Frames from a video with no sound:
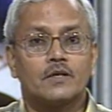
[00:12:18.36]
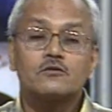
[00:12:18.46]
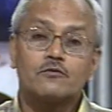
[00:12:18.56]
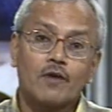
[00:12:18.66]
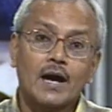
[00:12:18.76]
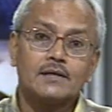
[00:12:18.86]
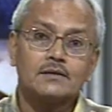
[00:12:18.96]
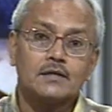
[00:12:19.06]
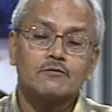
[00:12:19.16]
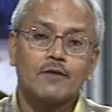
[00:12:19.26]
it
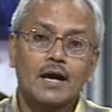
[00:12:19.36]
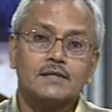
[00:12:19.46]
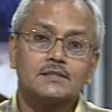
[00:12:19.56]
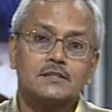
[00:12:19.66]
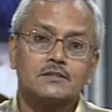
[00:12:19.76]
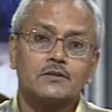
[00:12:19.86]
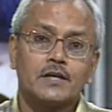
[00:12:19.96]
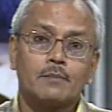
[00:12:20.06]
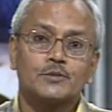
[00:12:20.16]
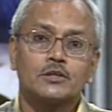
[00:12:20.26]
finds its
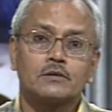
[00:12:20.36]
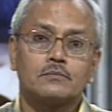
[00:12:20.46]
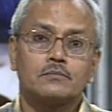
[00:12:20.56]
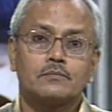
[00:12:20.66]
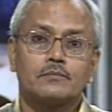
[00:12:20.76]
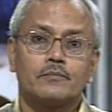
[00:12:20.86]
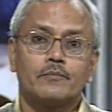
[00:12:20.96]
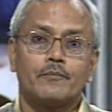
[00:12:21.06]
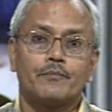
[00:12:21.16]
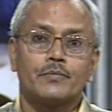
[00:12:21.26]
redemption
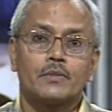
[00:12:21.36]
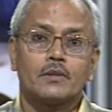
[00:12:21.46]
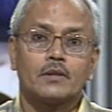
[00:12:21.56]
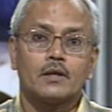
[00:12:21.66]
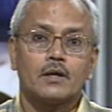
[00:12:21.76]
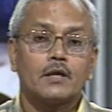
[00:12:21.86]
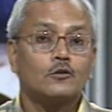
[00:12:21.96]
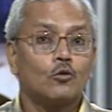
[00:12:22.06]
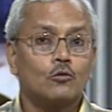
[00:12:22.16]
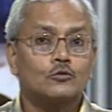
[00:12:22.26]

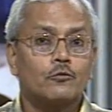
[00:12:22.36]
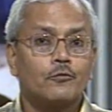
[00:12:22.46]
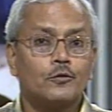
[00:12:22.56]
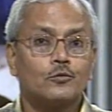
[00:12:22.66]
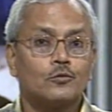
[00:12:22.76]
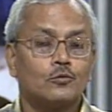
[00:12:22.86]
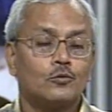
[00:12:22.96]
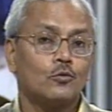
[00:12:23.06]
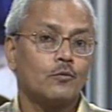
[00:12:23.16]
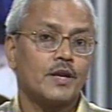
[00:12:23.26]
in those few
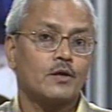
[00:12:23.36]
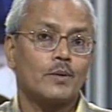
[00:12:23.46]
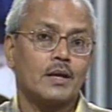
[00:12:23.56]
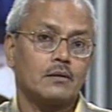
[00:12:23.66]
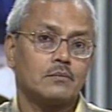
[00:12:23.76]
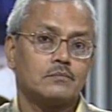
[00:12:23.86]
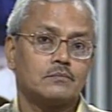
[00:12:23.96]
who do very well.